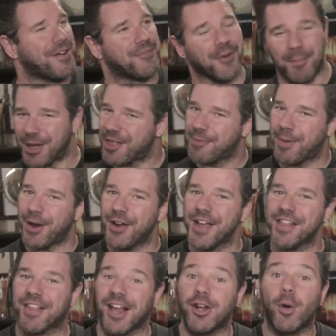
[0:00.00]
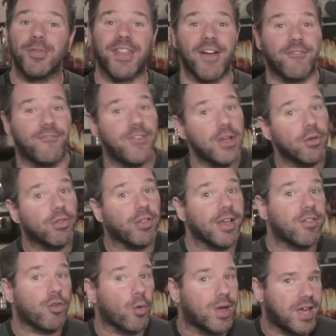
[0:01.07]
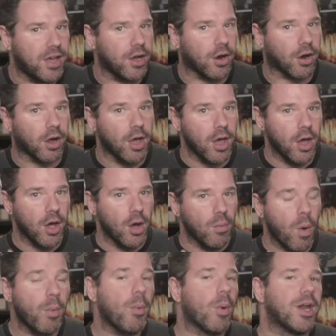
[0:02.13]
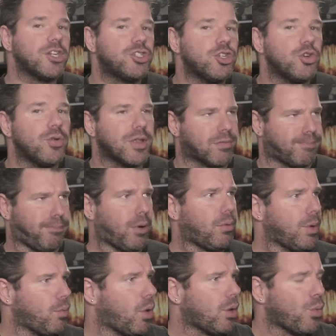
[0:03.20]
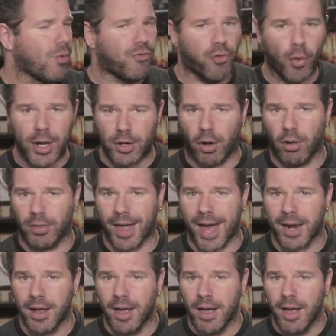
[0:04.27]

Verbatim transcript: from experience, I know what that feels like. So here, what we want to do is, well, we want to avoid all that.